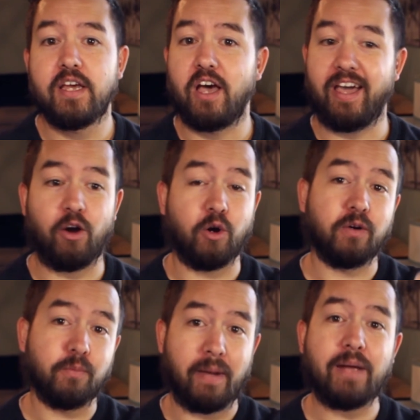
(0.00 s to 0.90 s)
at our
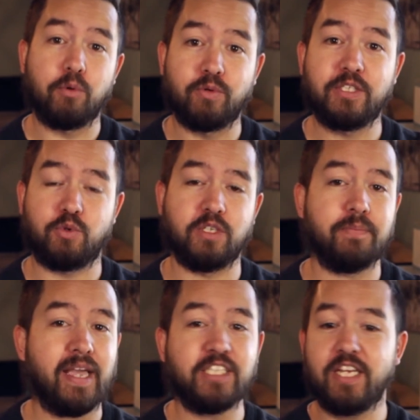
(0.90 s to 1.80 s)
Bible resource
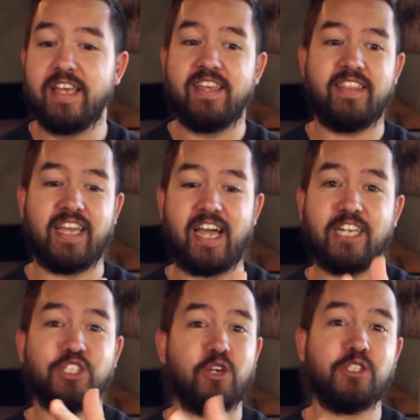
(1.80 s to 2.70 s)
page that kind
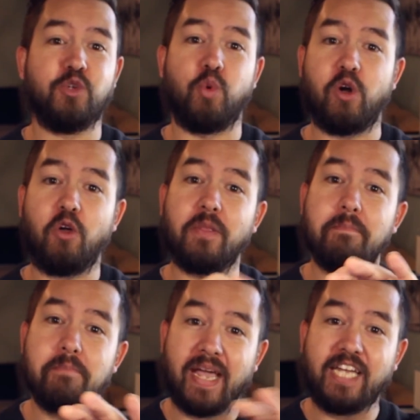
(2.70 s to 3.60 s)
of shows you where all the
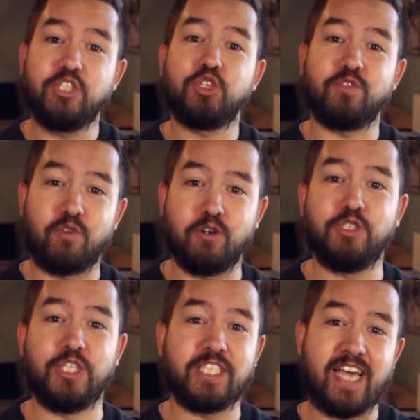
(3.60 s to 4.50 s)
major
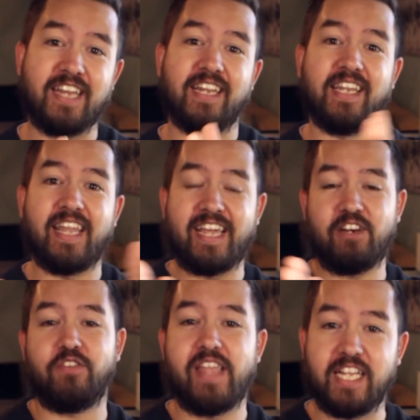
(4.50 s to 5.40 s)
versions kind of land
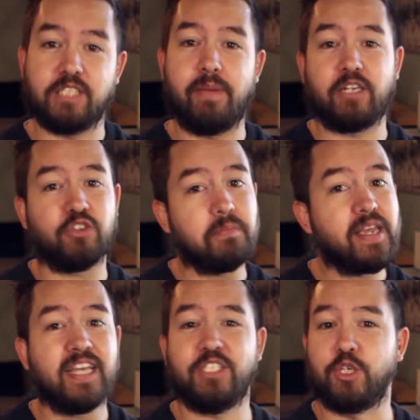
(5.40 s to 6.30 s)
on that spectrum.
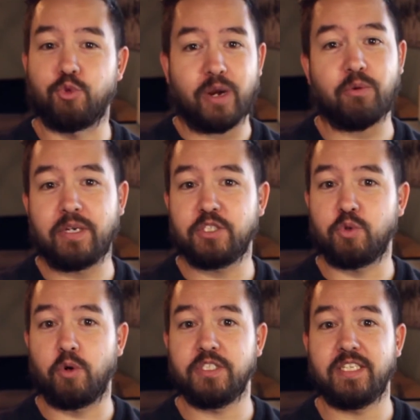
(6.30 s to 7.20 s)
It's a great
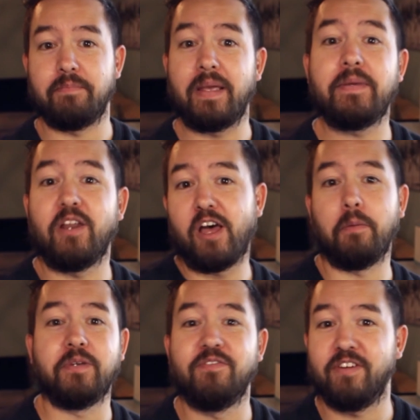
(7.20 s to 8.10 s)
resource and maybe it'll
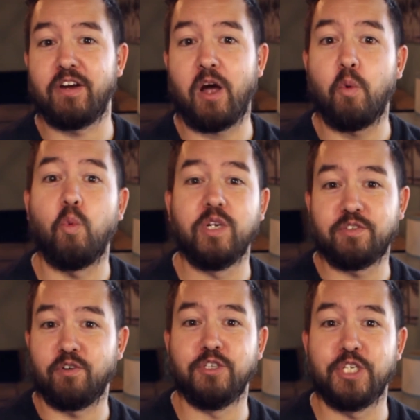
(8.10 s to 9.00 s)
help you figure out which
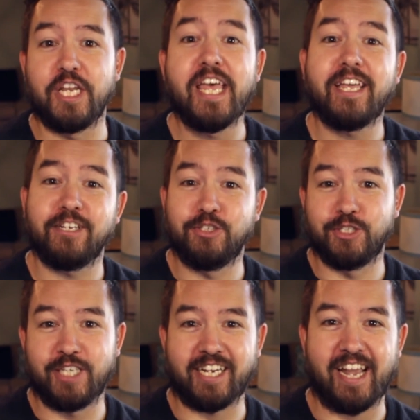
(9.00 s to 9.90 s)
version you
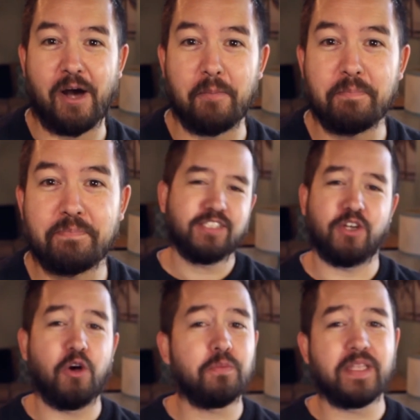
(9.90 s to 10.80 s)
should check out. So
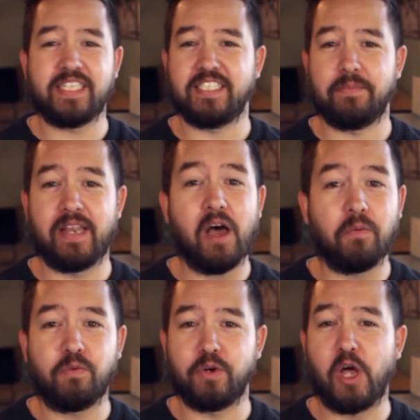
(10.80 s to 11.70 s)
I hope this has been
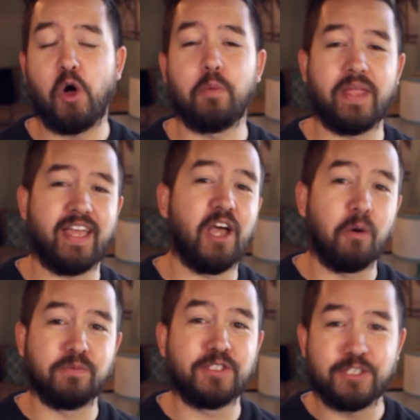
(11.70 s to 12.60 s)
helpful and I hope that it
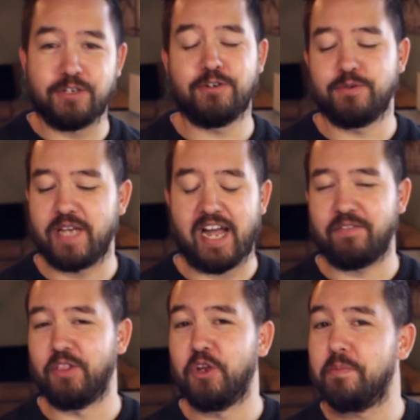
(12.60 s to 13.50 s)
helps you dive
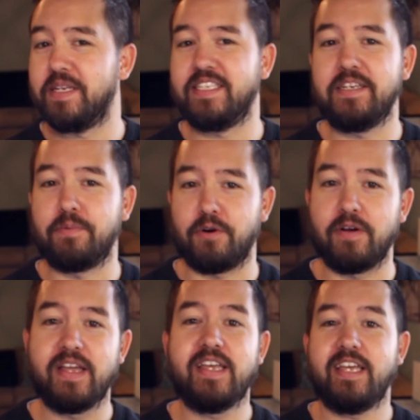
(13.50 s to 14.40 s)
a little bit deeper
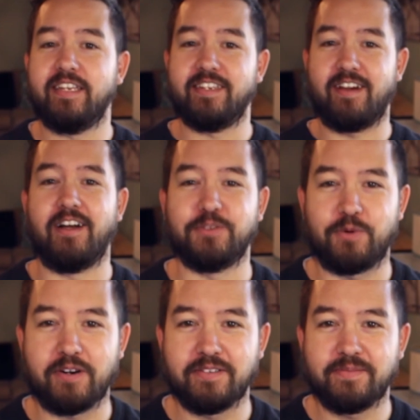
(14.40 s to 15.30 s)
into God's
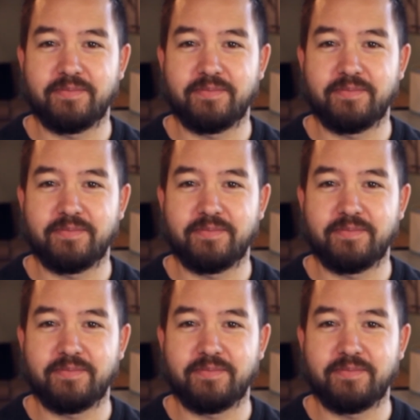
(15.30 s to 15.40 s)
Word.